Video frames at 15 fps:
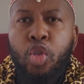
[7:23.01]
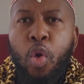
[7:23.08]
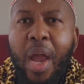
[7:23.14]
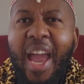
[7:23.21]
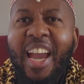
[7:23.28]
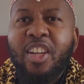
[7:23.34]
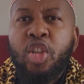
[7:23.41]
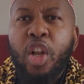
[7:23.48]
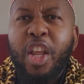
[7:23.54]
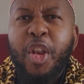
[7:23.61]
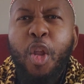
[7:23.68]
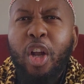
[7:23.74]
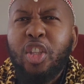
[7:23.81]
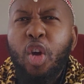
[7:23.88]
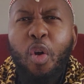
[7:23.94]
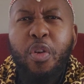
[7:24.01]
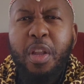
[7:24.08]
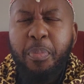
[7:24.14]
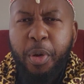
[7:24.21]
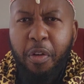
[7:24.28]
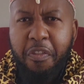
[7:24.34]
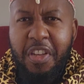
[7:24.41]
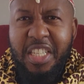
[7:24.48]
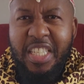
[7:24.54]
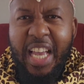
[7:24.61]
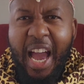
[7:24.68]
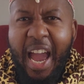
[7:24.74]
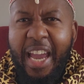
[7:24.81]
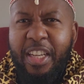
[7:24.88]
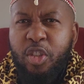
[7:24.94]
to actually not only
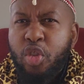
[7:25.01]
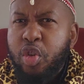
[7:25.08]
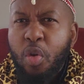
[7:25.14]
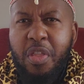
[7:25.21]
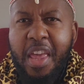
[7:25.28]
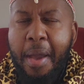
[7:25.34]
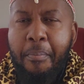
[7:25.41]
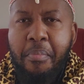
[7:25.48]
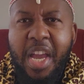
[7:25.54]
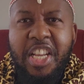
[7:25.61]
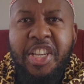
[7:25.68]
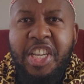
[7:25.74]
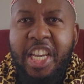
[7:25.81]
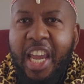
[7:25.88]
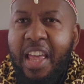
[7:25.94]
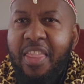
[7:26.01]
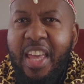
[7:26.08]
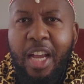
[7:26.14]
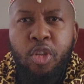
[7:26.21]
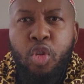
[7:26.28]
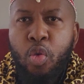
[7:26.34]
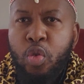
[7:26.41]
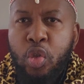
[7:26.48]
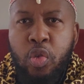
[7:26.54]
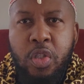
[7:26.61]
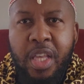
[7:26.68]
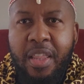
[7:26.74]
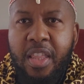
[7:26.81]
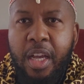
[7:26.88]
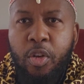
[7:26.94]
prophesy through their magic and their jujus
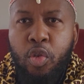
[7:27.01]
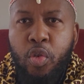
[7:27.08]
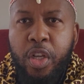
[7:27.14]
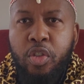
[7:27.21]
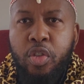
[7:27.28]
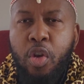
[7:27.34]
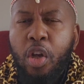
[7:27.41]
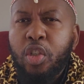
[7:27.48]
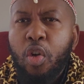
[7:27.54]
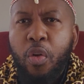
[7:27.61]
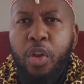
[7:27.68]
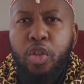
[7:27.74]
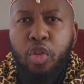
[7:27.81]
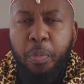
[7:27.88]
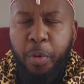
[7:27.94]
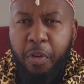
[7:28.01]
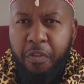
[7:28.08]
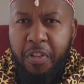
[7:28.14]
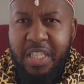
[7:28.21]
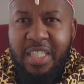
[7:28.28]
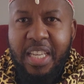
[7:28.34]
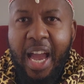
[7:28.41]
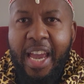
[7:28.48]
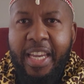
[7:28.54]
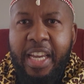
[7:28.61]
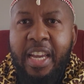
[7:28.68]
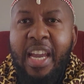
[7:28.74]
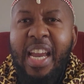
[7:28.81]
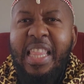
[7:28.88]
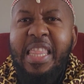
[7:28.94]
that they are doing not only to prophesy prophesy,
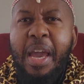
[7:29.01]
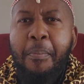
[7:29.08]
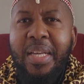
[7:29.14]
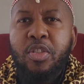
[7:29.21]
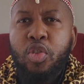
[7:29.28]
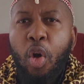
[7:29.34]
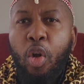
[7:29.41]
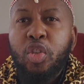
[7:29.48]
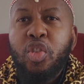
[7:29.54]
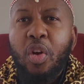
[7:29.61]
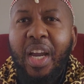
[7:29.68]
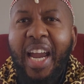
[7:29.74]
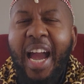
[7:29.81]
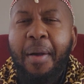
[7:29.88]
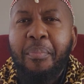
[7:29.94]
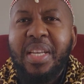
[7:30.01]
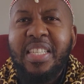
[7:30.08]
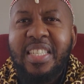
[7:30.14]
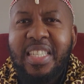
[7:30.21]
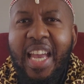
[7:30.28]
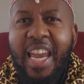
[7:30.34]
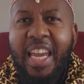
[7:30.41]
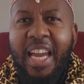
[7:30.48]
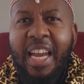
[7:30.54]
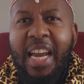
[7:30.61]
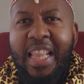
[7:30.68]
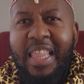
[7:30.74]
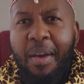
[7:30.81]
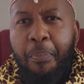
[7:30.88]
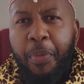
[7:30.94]
they must also come and say,
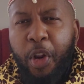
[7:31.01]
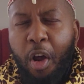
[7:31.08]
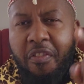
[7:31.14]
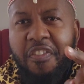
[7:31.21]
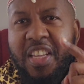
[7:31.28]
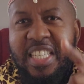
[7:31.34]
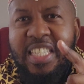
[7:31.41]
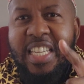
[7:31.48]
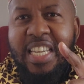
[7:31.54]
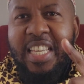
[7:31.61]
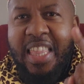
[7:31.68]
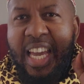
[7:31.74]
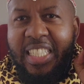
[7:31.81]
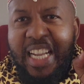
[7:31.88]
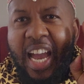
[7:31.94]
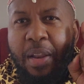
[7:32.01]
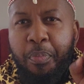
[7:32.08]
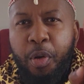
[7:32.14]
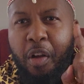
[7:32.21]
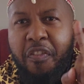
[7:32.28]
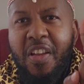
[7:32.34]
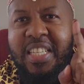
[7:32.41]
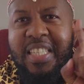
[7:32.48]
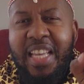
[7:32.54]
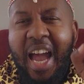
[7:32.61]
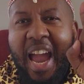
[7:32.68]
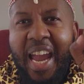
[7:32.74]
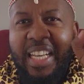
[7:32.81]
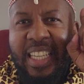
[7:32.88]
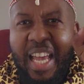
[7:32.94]
The prophecy that I
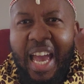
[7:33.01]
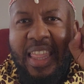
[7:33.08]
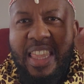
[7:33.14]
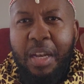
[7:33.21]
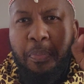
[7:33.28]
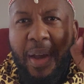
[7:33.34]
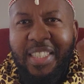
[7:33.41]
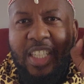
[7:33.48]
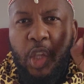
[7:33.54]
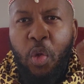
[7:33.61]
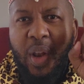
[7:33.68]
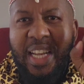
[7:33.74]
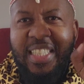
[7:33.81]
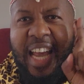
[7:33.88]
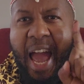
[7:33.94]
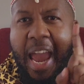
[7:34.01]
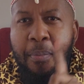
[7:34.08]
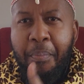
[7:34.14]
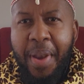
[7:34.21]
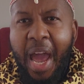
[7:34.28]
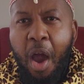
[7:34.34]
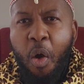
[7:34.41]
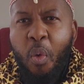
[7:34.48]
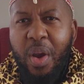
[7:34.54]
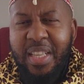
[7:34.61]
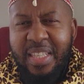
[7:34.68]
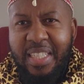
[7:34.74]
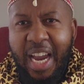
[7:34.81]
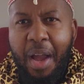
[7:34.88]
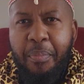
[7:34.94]
prophesied at that particular time, now
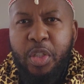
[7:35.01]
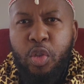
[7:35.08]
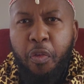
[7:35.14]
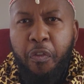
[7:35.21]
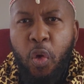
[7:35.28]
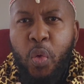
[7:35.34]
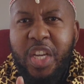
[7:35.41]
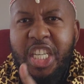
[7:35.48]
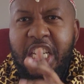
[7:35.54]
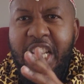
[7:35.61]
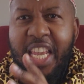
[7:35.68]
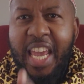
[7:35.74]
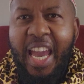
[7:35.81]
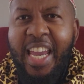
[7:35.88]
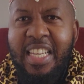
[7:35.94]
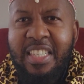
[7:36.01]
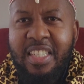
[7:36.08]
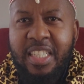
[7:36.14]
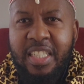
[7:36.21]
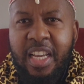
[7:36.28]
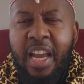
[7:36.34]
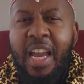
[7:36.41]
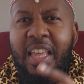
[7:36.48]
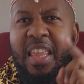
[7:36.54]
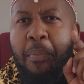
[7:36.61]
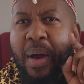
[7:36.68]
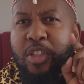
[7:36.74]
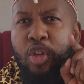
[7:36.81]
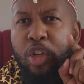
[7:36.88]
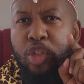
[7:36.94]
it's coming to fruition. Here is it. They
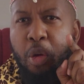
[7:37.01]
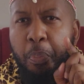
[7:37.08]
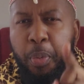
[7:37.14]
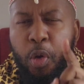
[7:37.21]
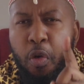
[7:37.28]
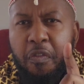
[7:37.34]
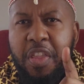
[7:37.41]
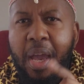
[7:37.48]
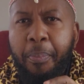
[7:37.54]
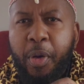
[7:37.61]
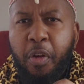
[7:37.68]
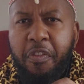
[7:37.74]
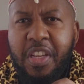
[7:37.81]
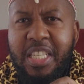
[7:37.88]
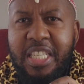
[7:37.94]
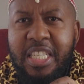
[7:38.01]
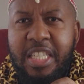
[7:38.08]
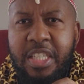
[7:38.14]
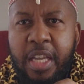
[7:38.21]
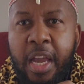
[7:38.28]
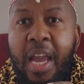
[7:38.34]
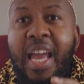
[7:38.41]
must also prove their prophecies.